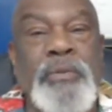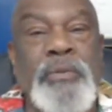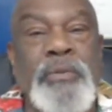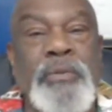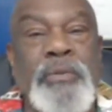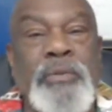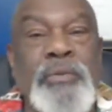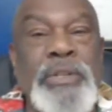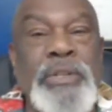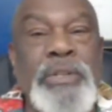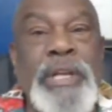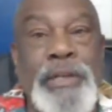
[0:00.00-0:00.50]

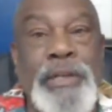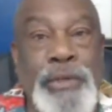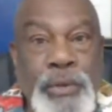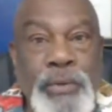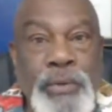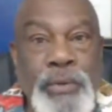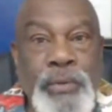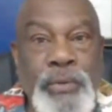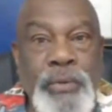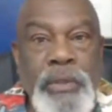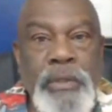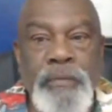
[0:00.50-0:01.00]
the
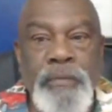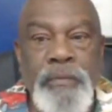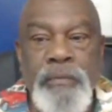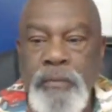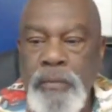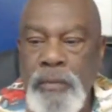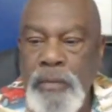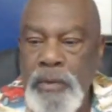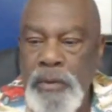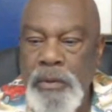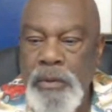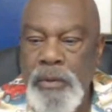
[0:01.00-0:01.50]
shit like
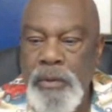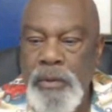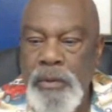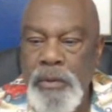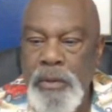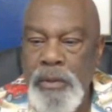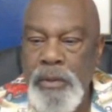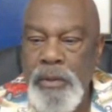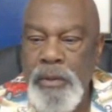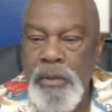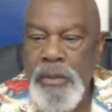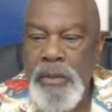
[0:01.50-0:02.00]
this. But
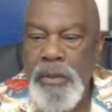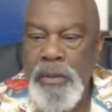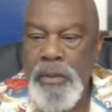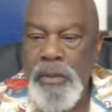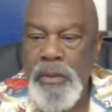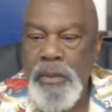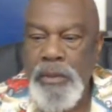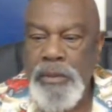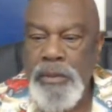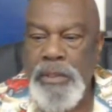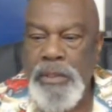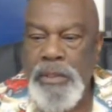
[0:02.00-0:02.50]
oh, here
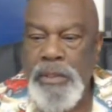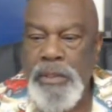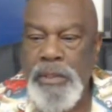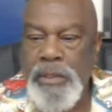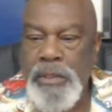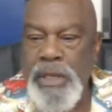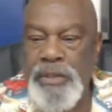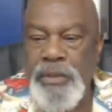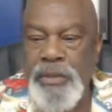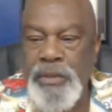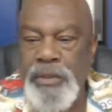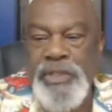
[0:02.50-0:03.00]
you go.
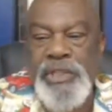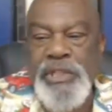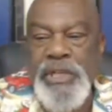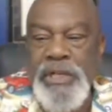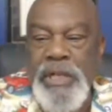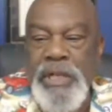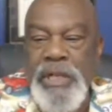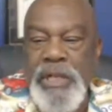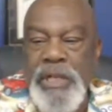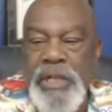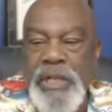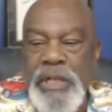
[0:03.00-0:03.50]
I
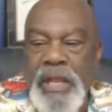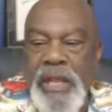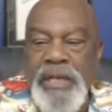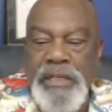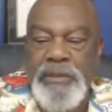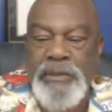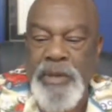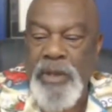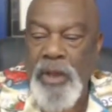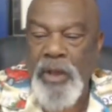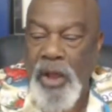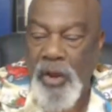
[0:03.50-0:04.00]
can get
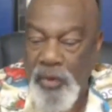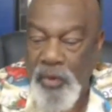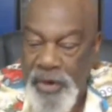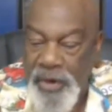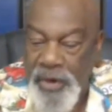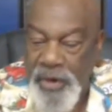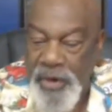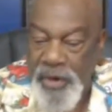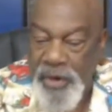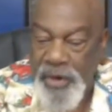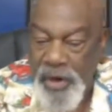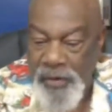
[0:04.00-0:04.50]
numbers. I
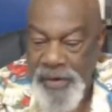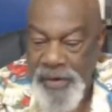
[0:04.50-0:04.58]
actually